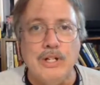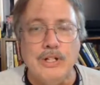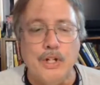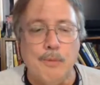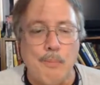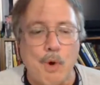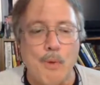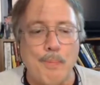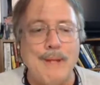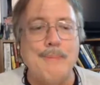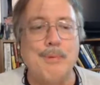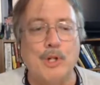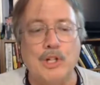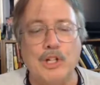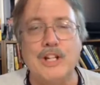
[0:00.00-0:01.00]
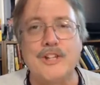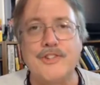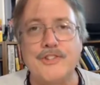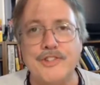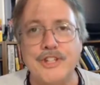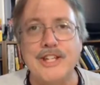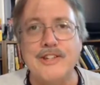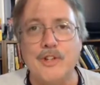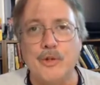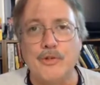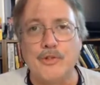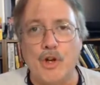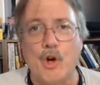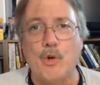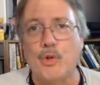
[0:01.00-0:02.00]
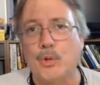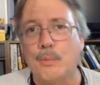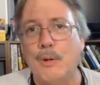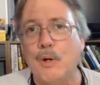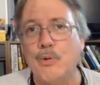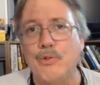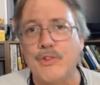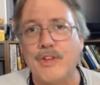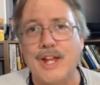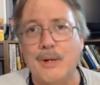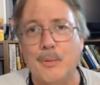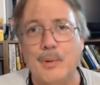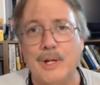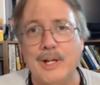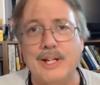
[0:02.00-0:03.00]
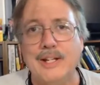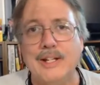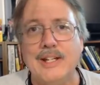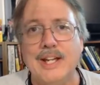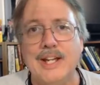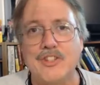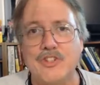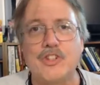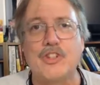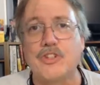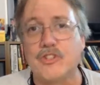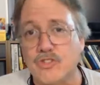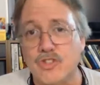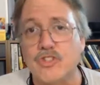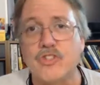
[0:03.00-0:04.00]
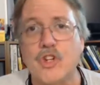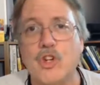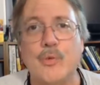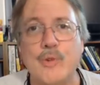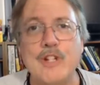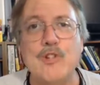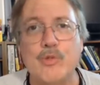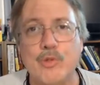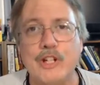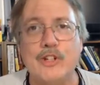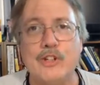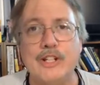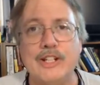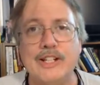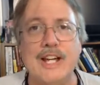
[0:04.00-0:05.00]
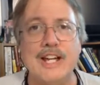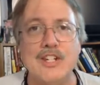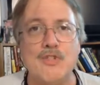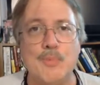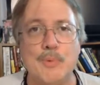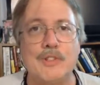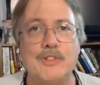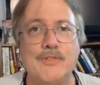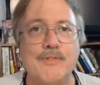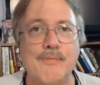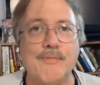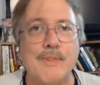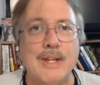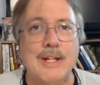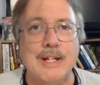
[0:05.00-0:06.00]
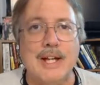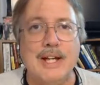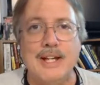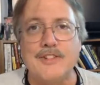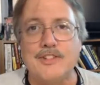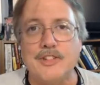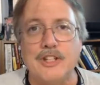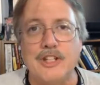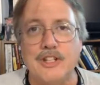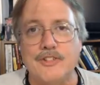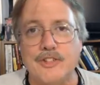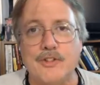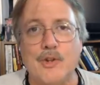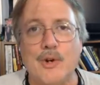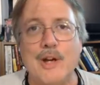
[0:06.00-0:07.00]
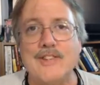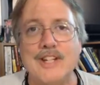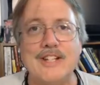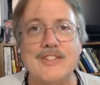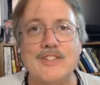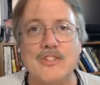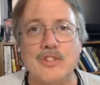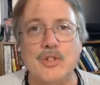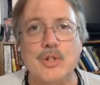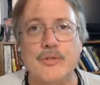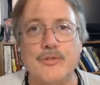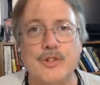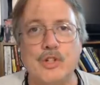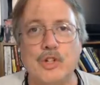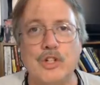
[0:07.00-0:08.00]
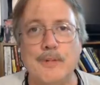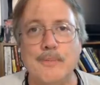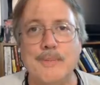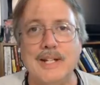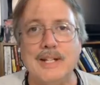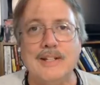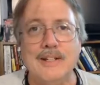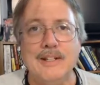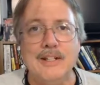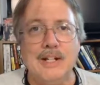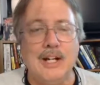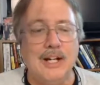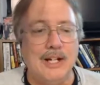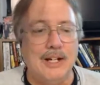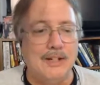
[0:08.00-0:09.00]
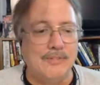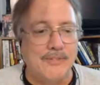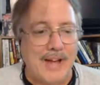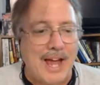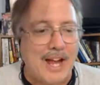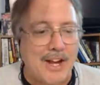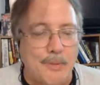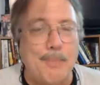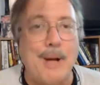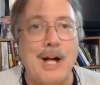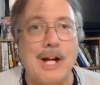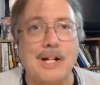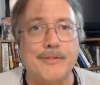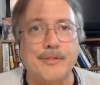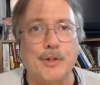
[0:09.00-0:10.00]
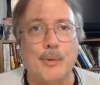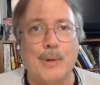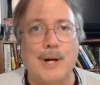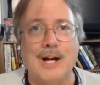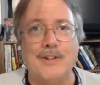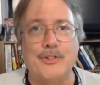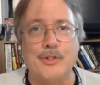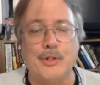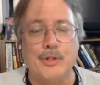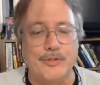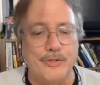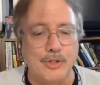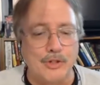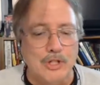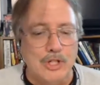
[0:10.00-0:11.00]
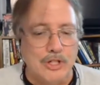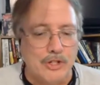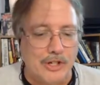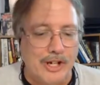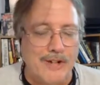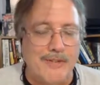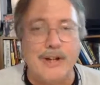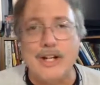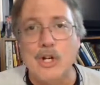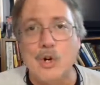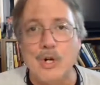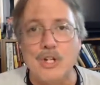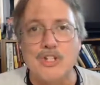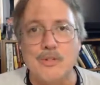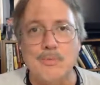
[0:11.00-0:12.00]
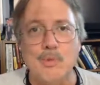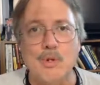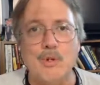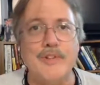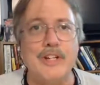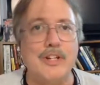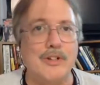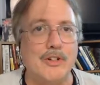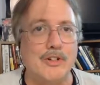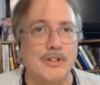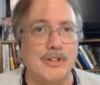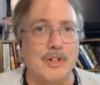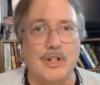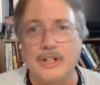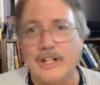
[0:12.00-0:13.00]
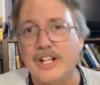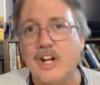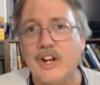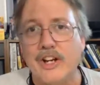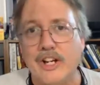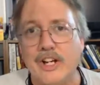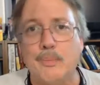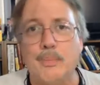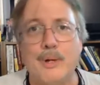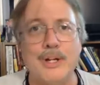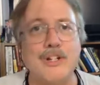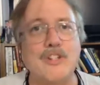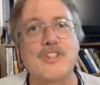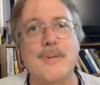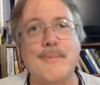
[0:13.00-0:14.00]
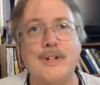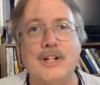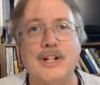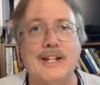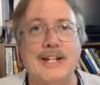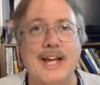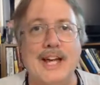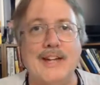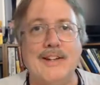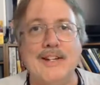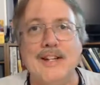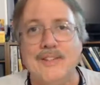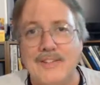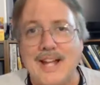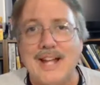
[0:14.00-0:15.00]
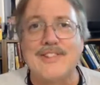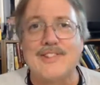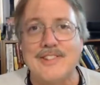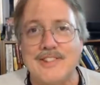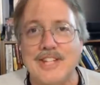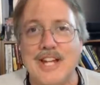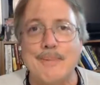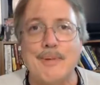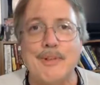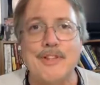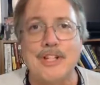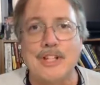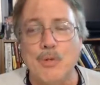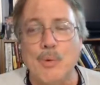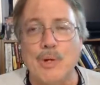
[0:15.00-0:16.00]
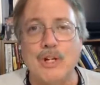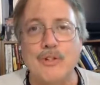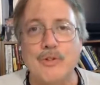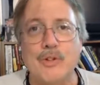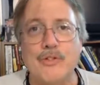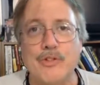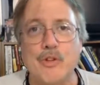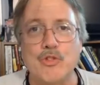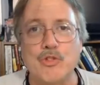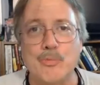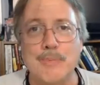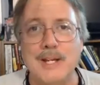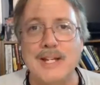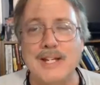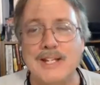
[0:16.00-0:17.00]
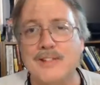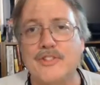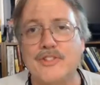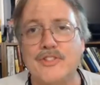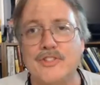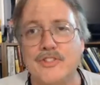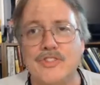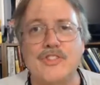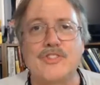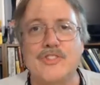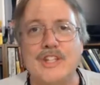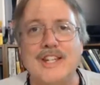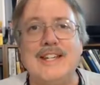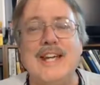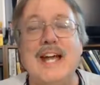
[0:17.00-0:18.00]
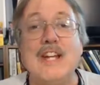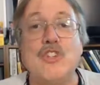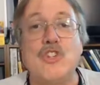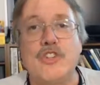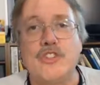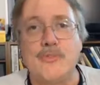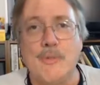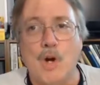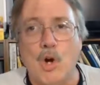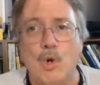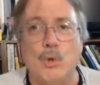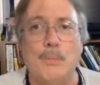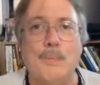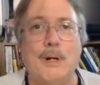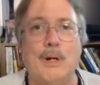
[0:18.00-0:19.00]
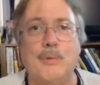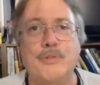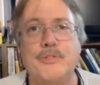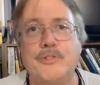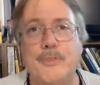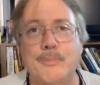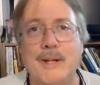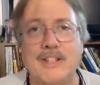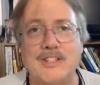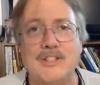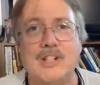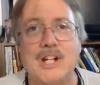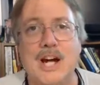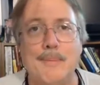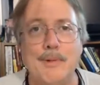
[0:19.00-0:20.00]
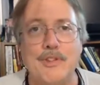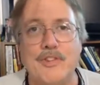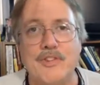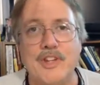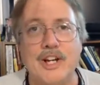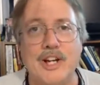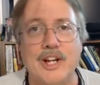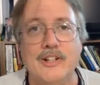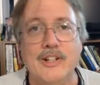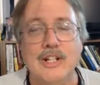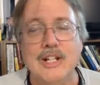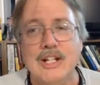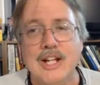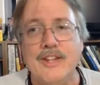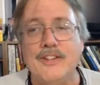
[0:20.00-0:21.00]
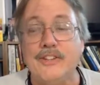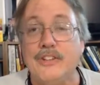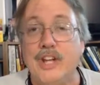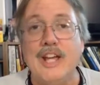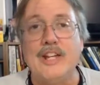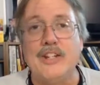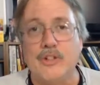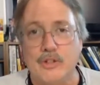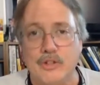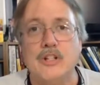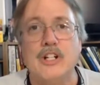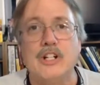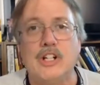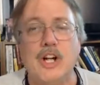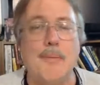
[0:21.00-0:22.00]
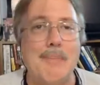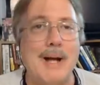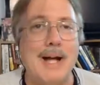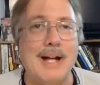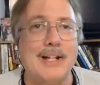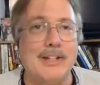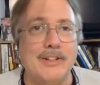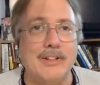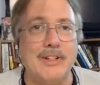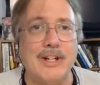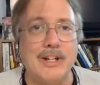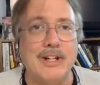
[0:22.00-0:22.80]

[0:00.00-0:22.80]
The more people are going to see those older posts that way, it's just going to re-trigger engagement. And it's a great thing to do if you're going to be out of the pocket for a while. So if you're getting ready to go into a movie or get on an airplane or something like that, that's the type of thing you want to do on social media, is to just engage on some old posts and make some comments there, and then later come back and